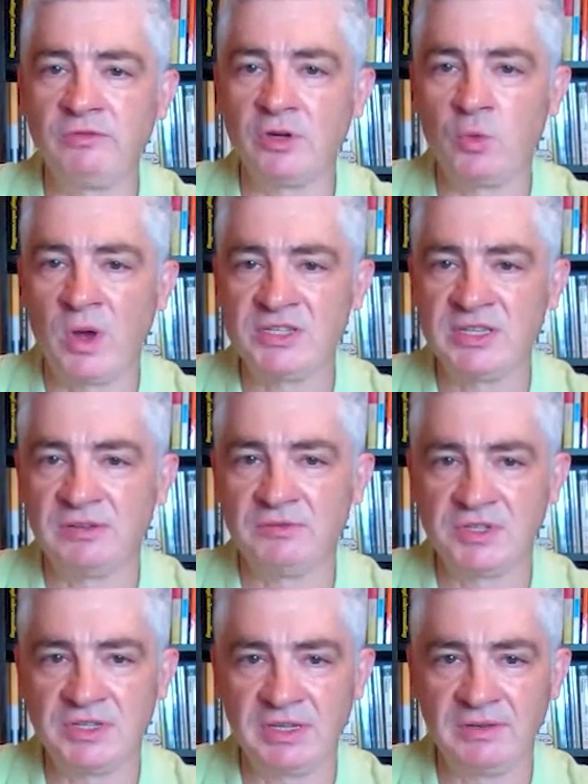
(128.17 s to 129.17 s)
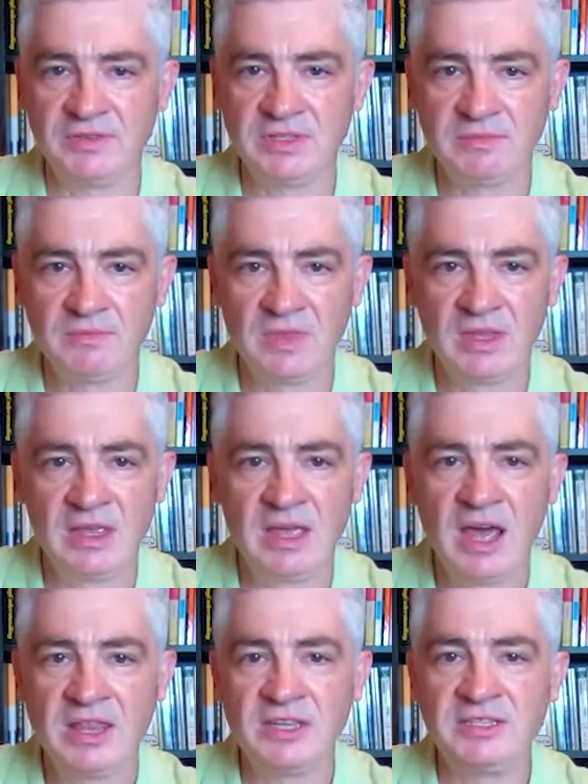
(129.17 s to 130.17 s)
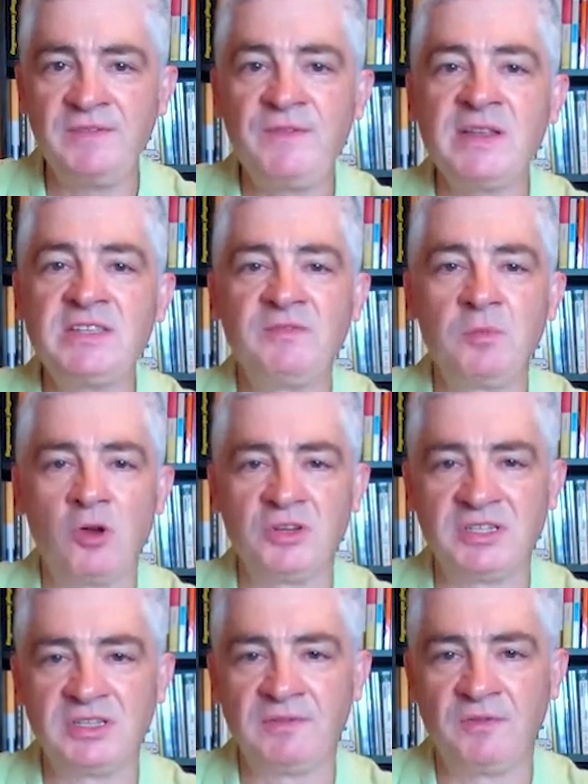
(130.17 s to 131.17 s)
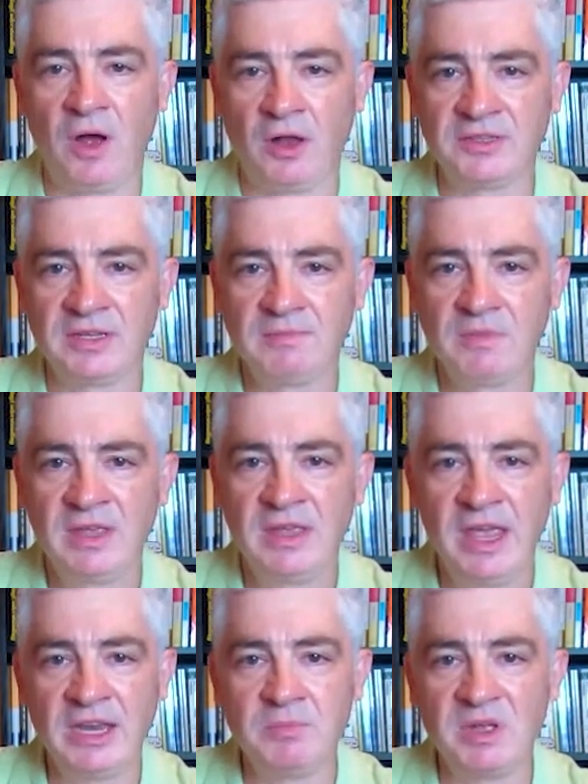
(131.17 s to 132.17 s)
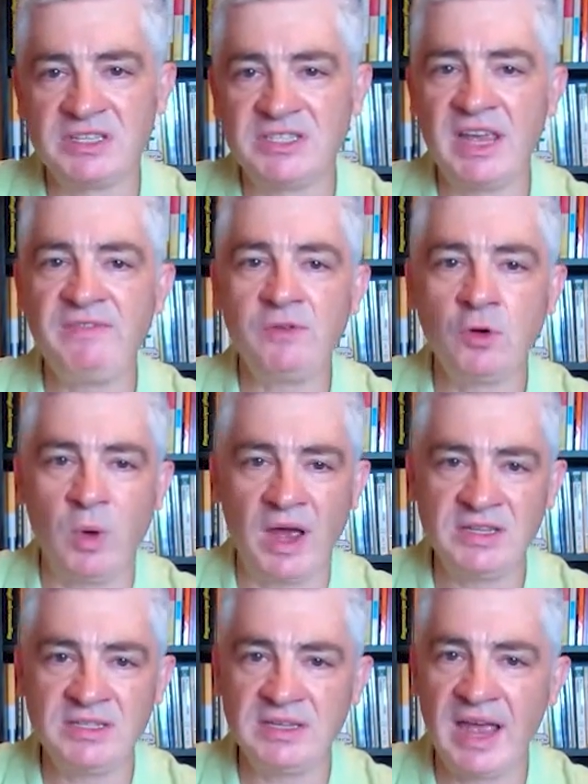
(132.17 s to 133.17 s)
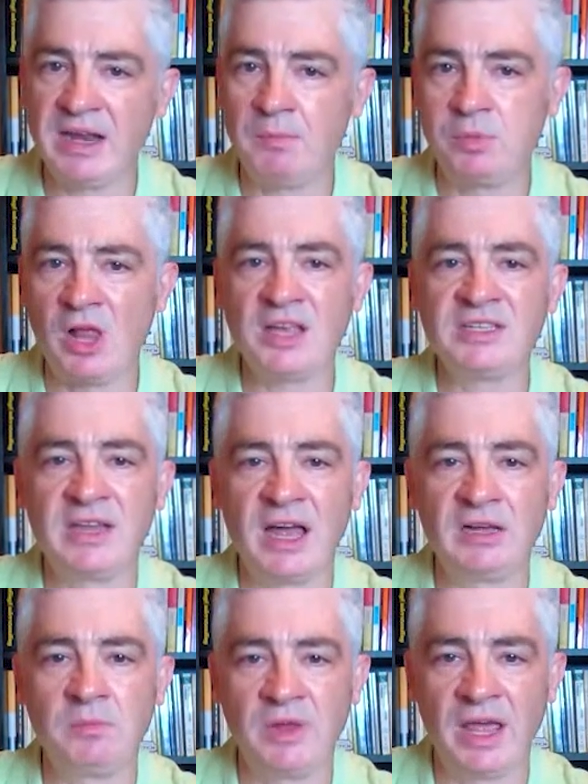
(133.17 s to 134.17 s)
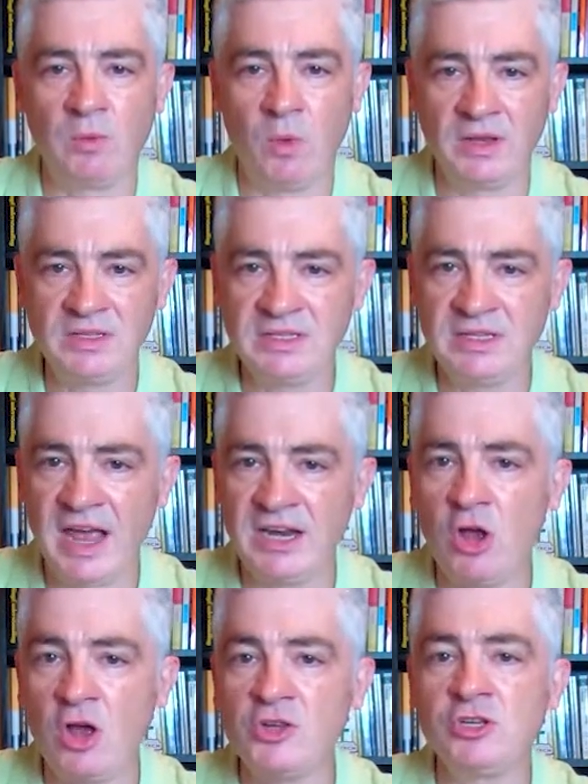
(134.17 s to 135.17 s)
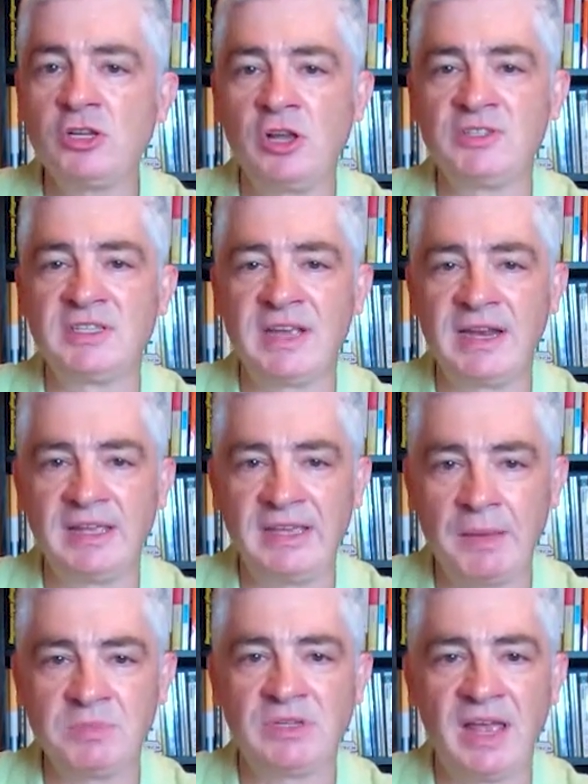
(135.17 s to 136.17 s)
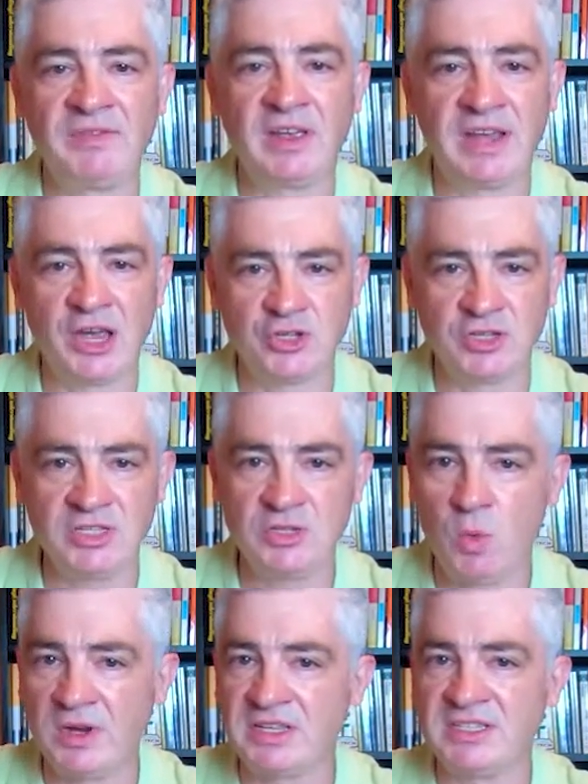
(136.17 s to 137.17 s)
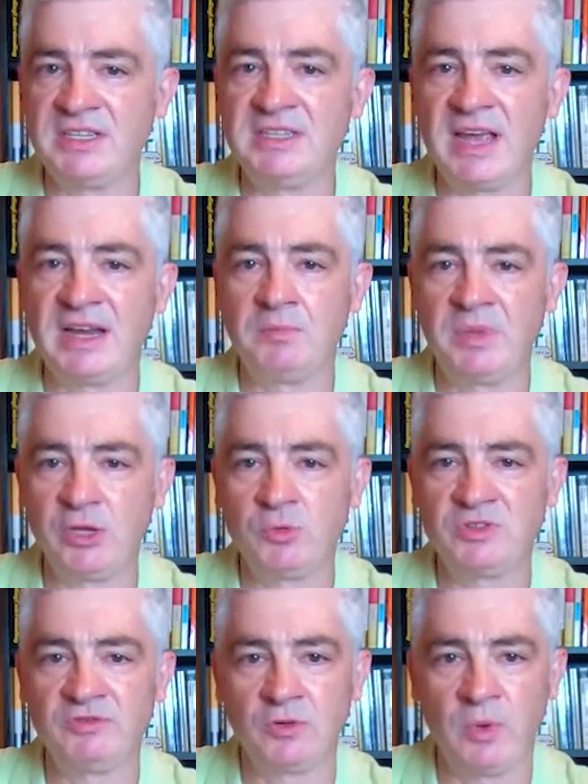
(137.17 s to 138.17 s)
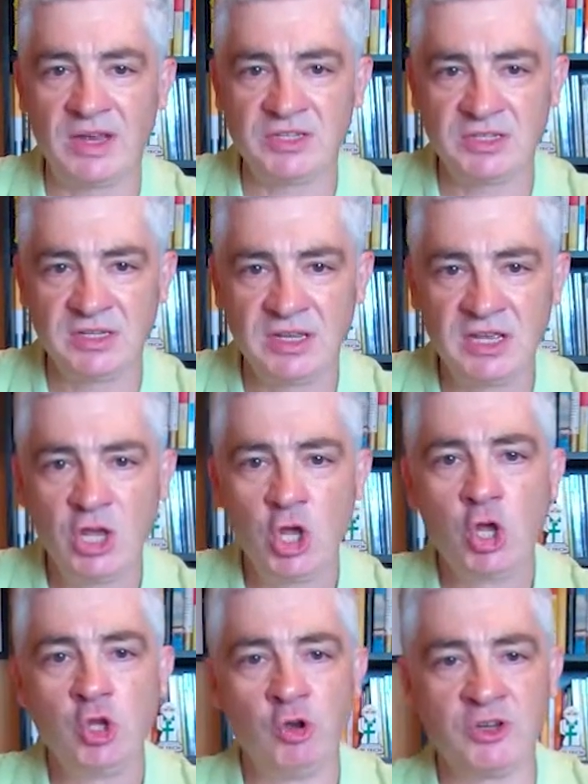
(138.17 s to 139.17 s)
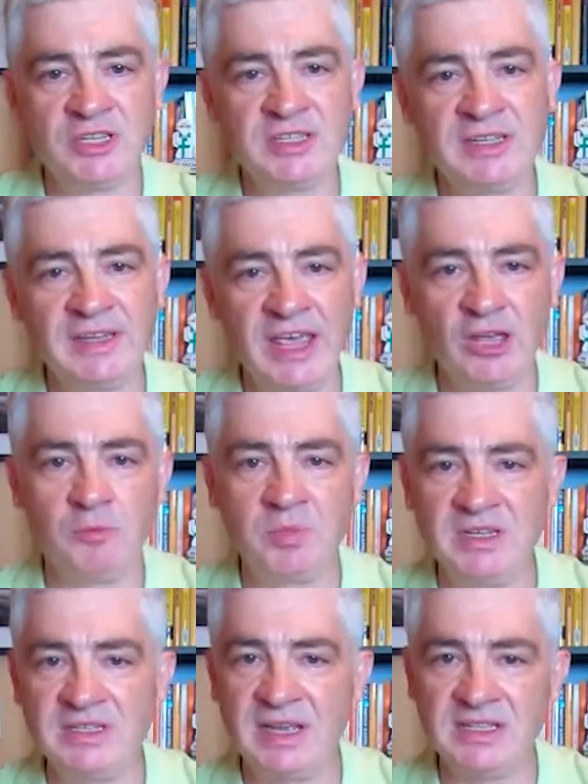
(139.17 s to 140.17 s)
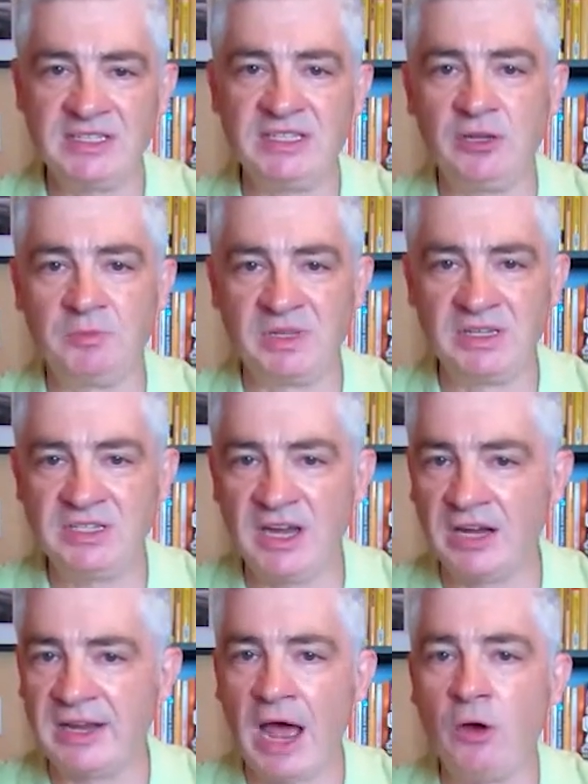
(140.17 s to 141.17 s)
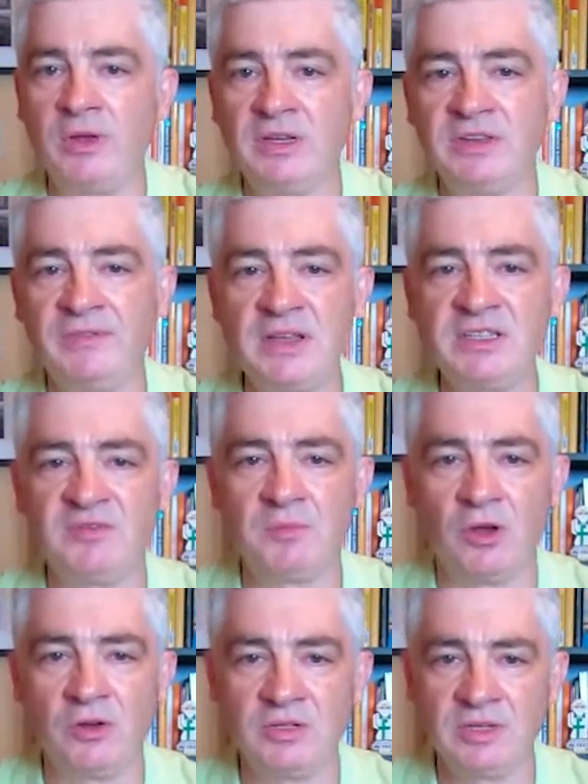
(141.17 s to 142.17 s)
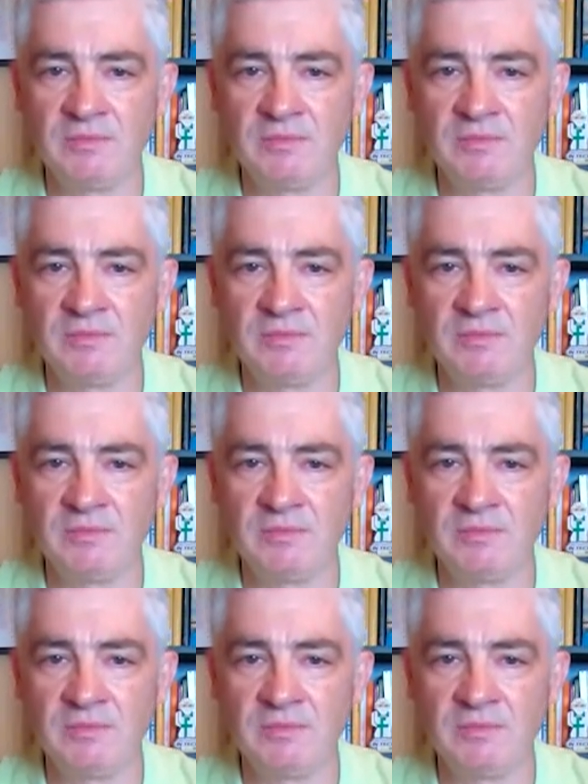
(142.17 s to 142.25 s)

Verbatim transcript: requests that it receives. The defensive mode is the default. It admits safe requests, and it blocks non-compliant ones, and it also closes any kept-alive connections when it sees an ambiguous request. Your existing ALBs and CLBs are now in defensive mode.